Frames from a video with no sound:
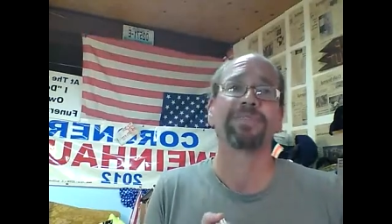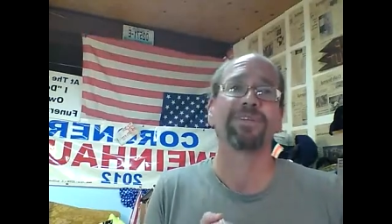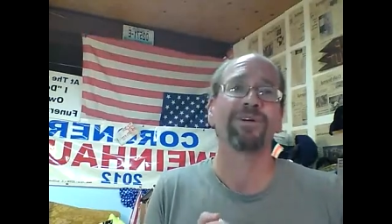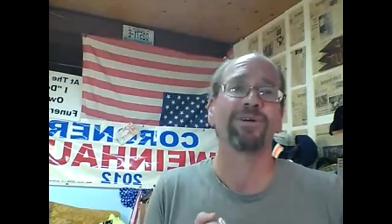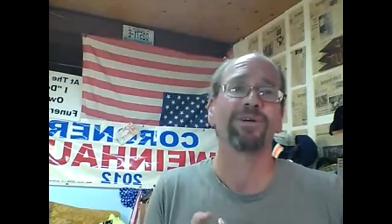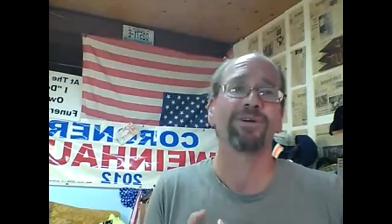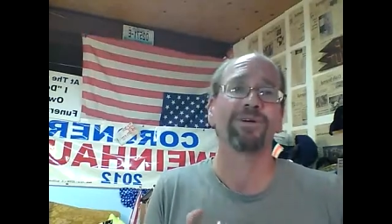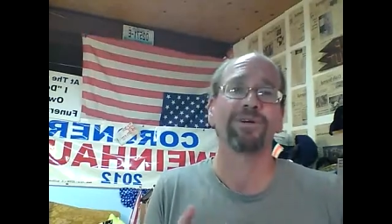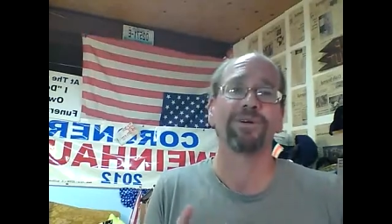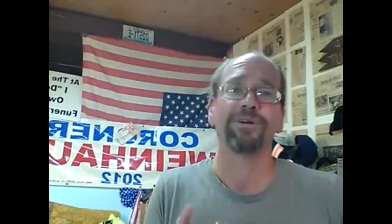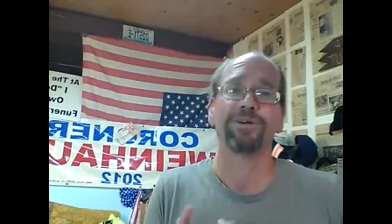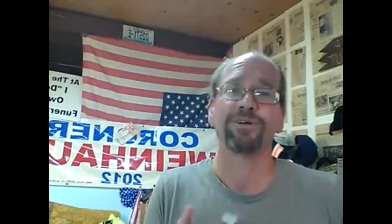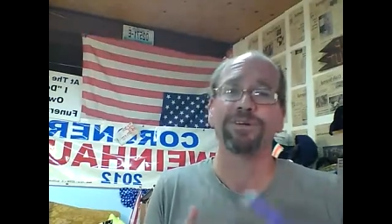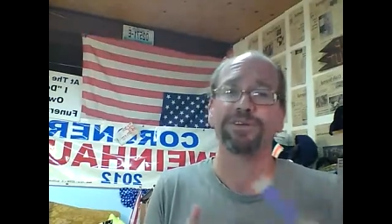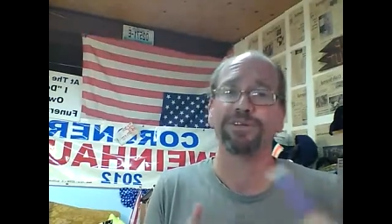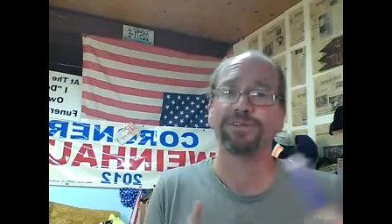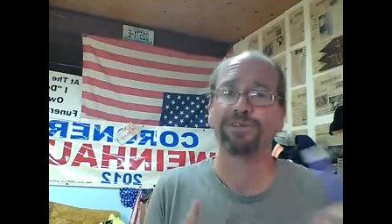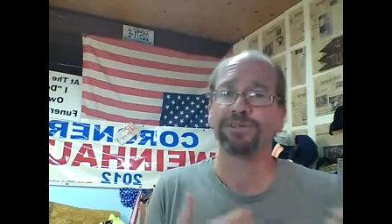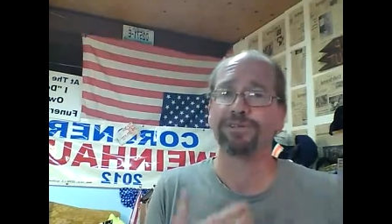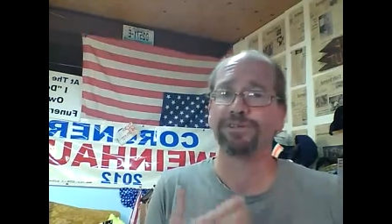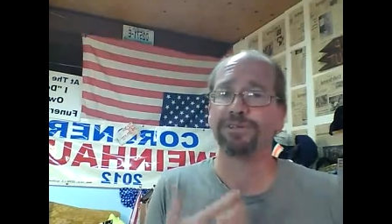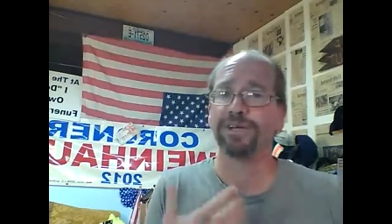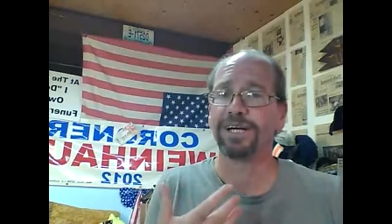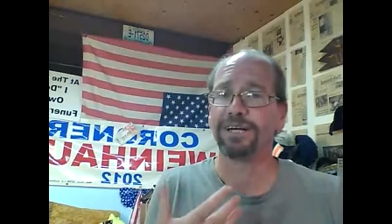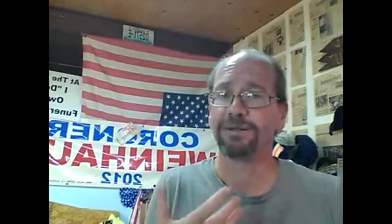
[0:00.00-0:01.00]
Or
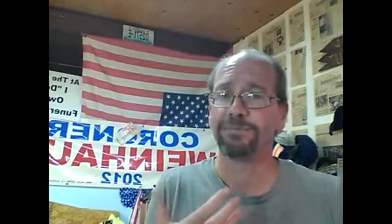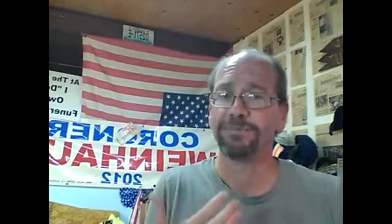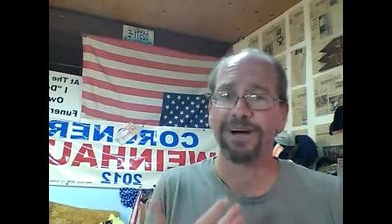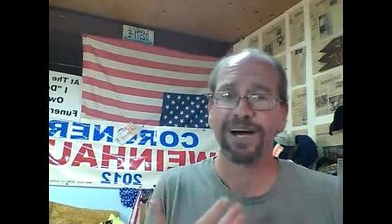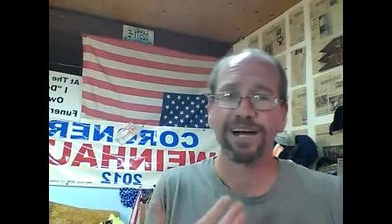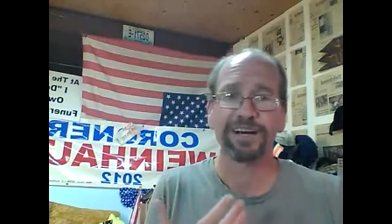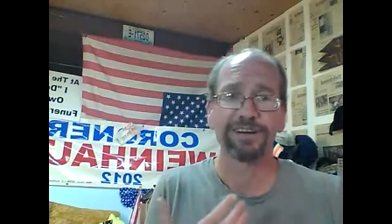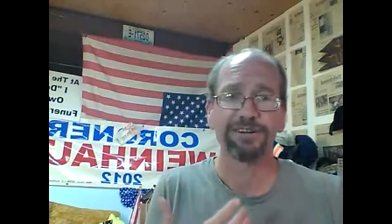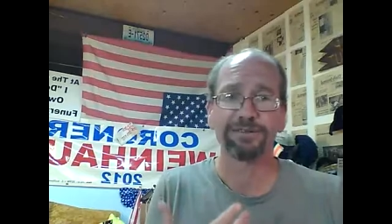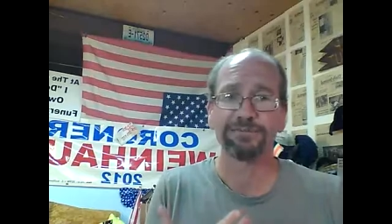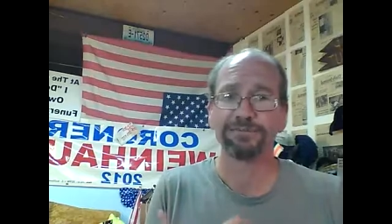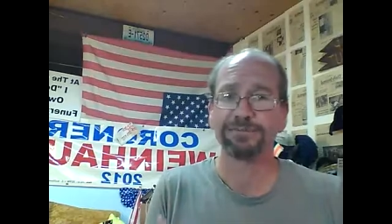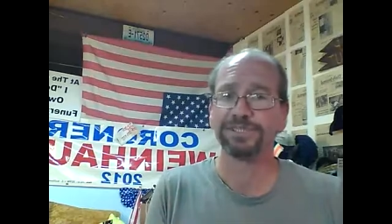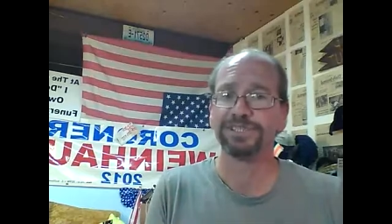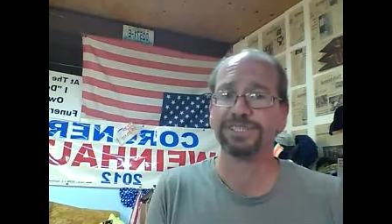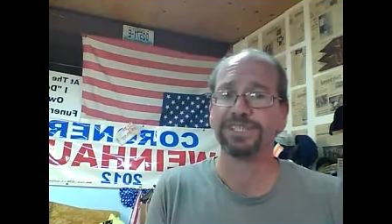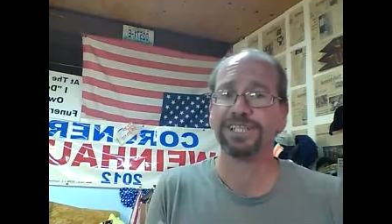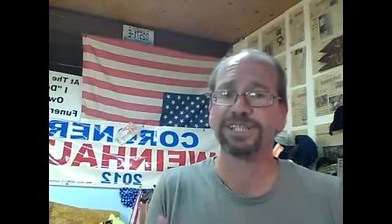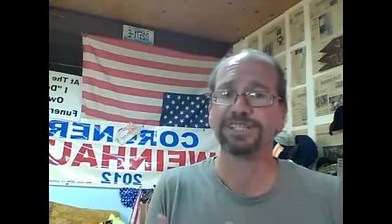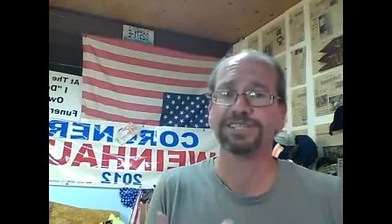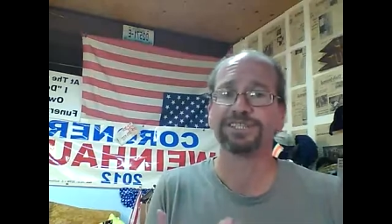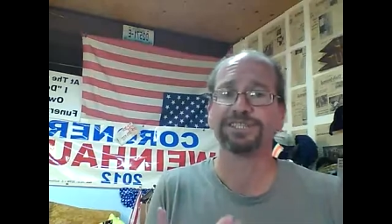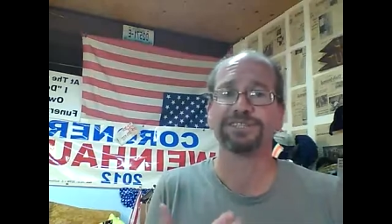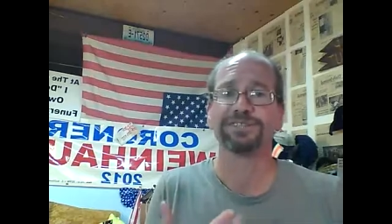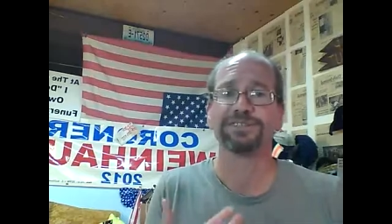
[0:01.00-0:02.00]
you had a minor in
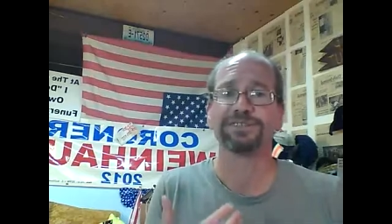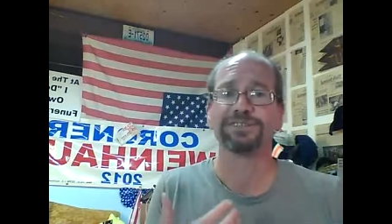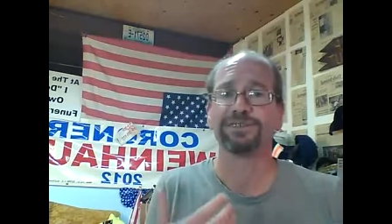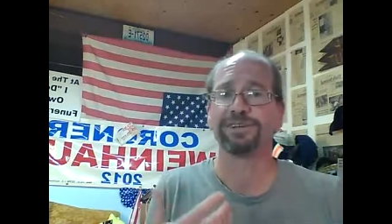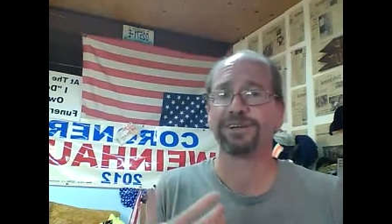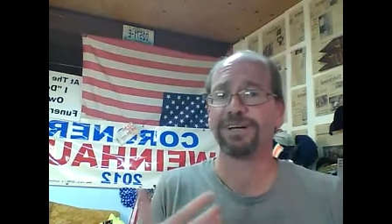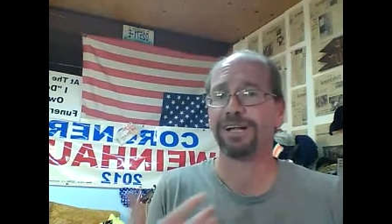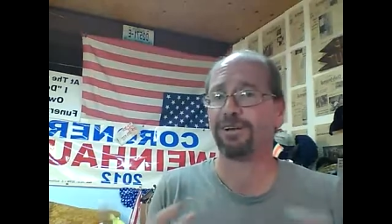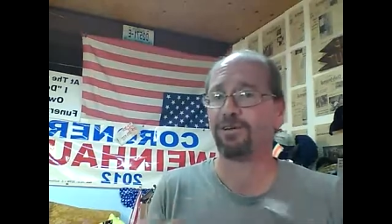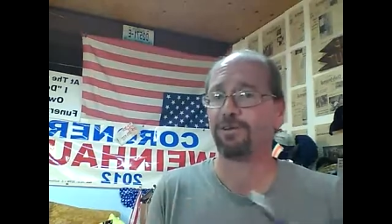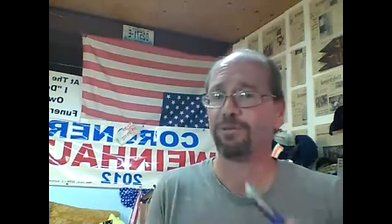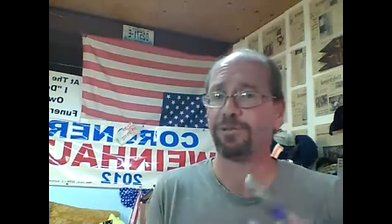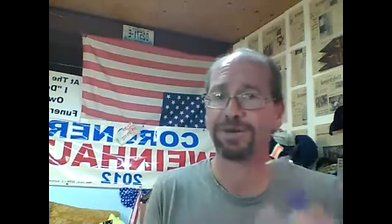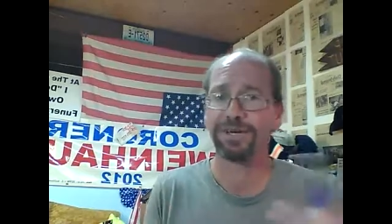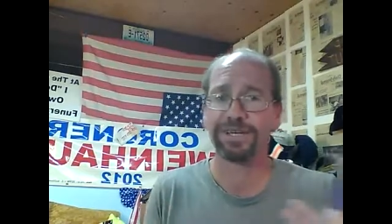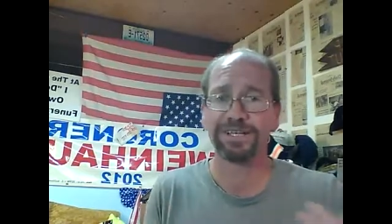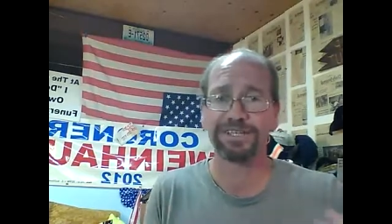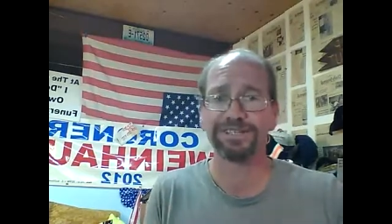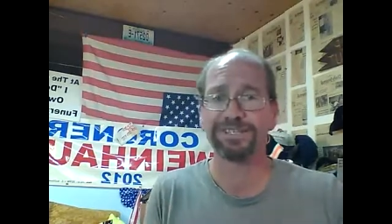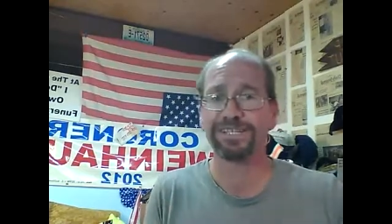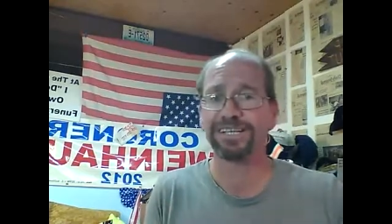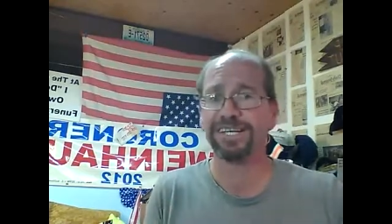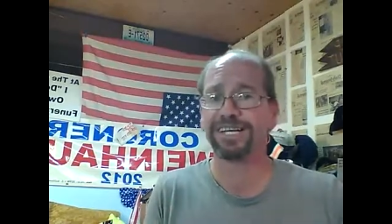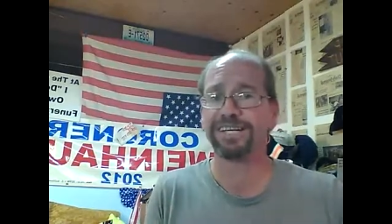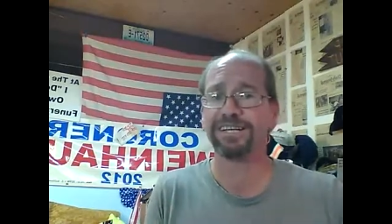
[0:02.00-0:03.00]
possession, or an open
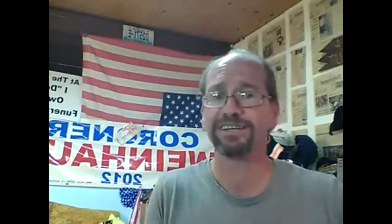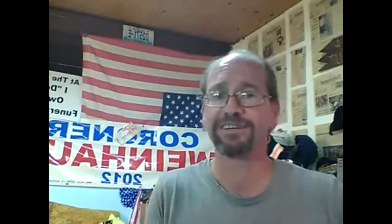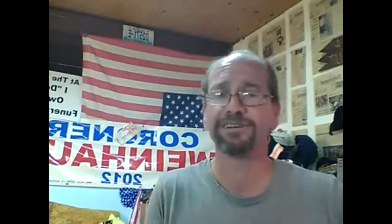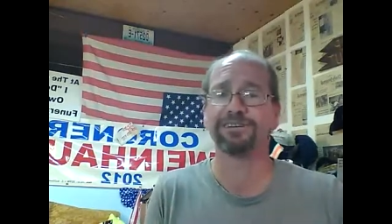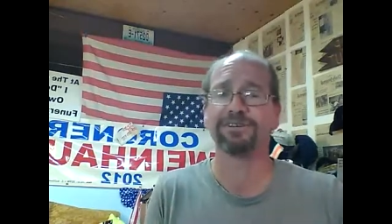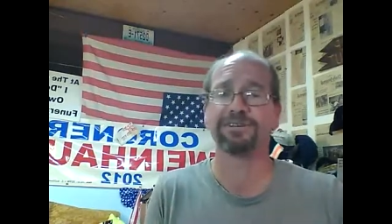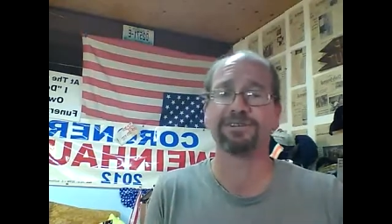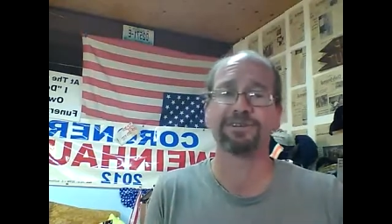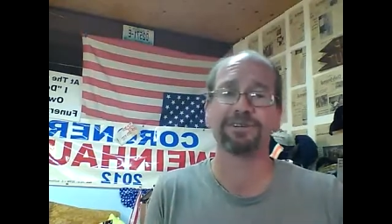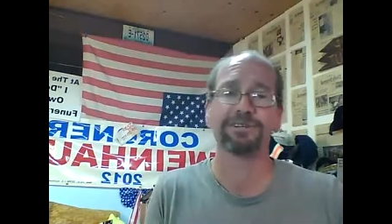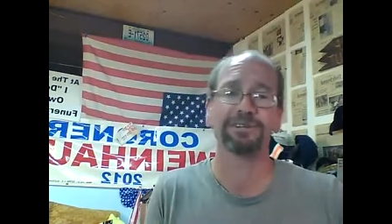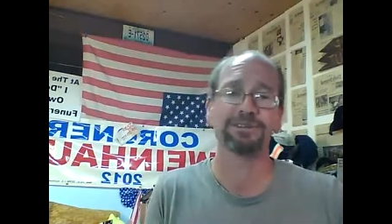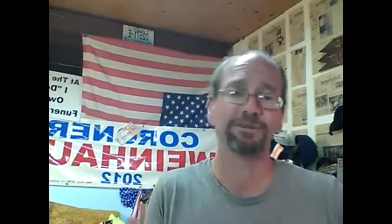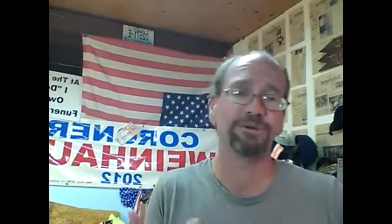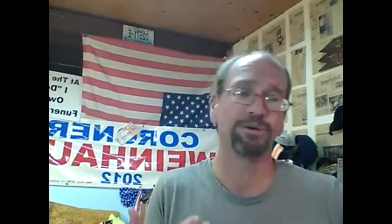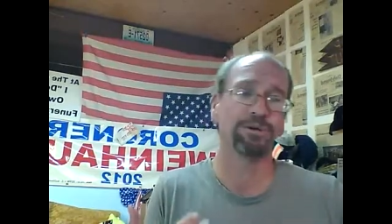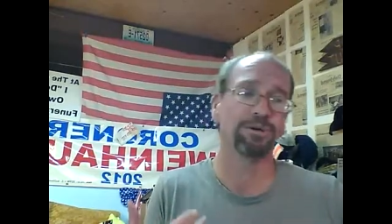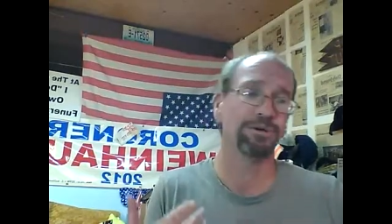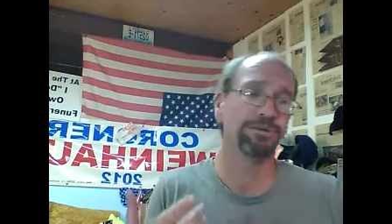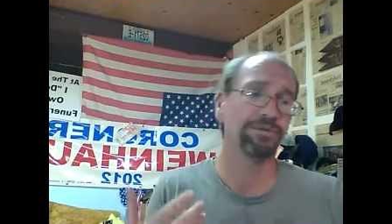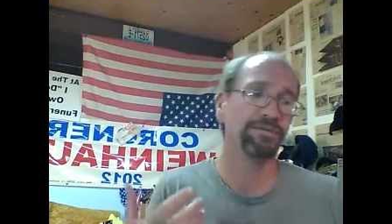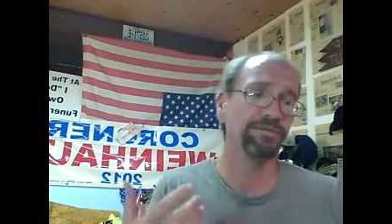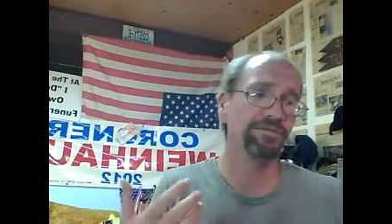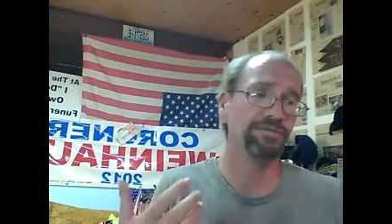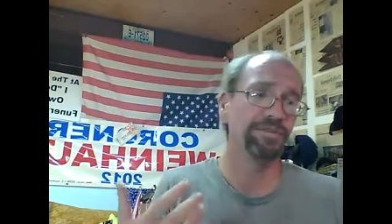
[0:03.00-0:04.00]
container, or you're
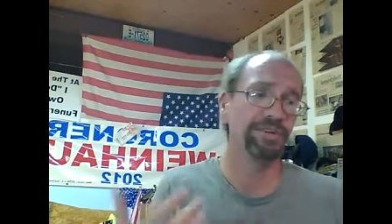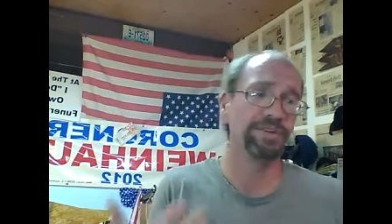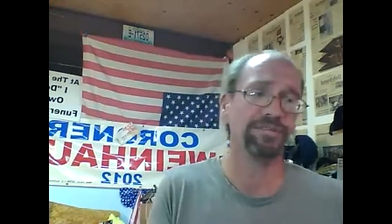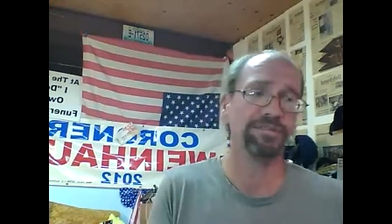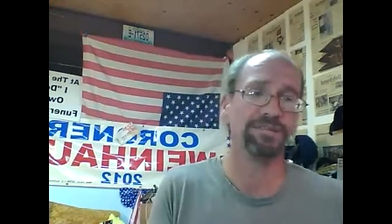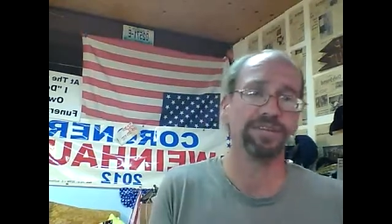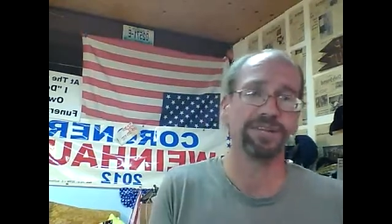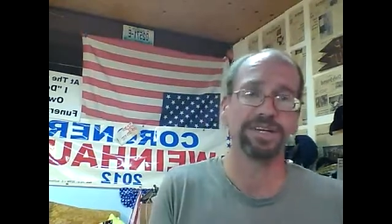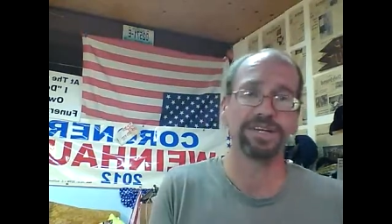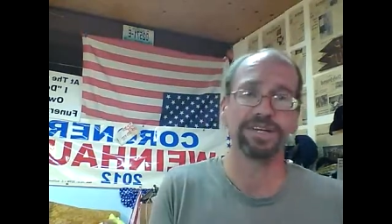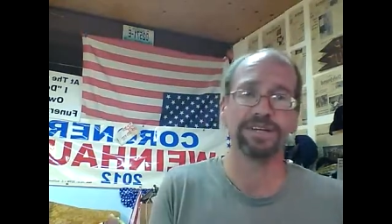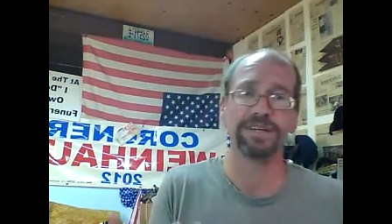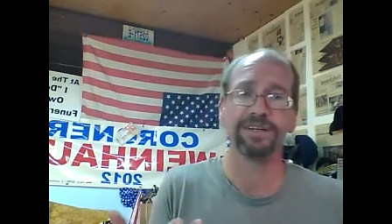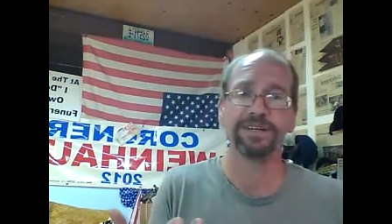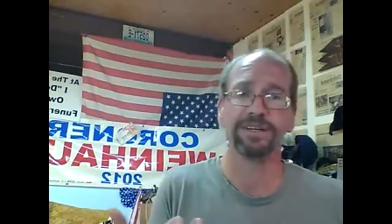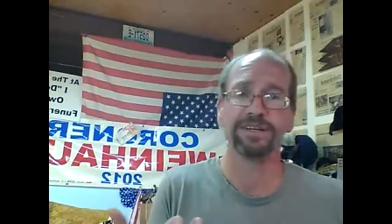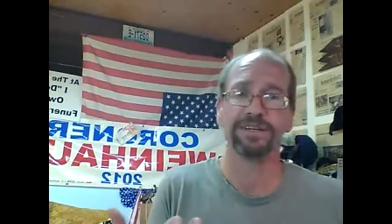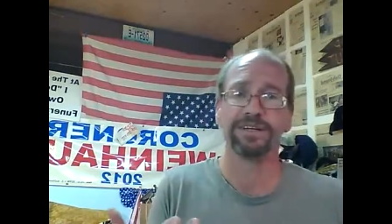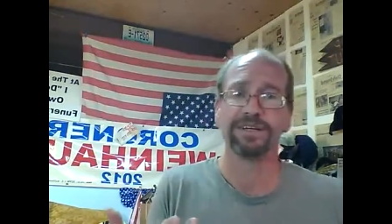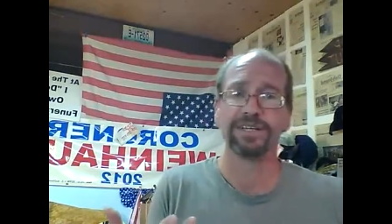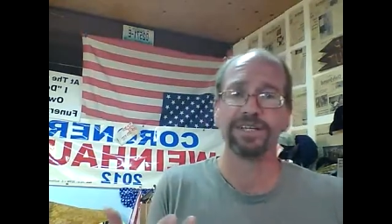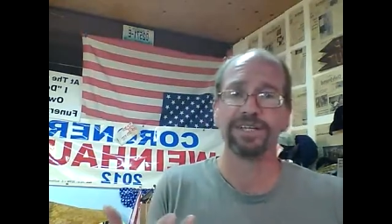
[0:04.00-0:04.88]
going 50 and a